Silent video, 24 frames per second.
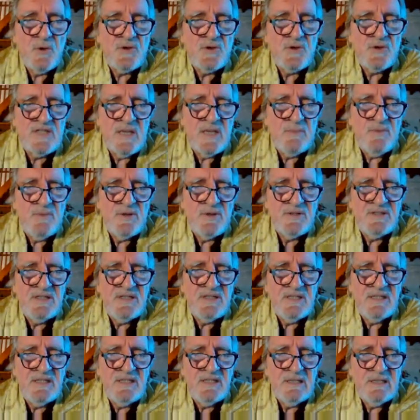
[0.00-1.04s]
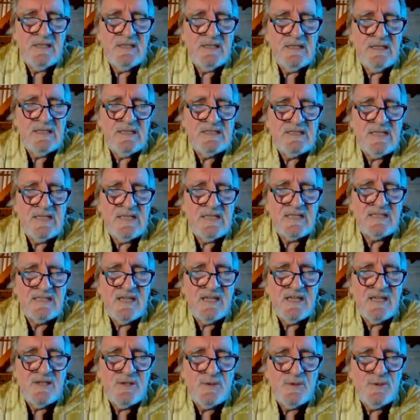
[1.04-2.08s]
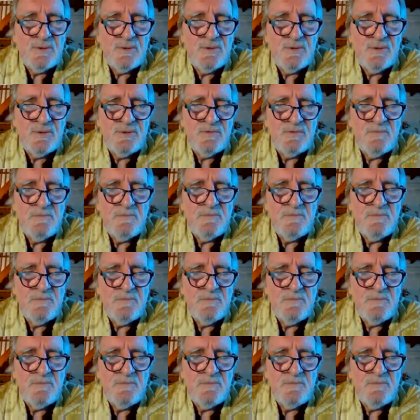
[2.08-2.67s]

Krishnamurti is asking you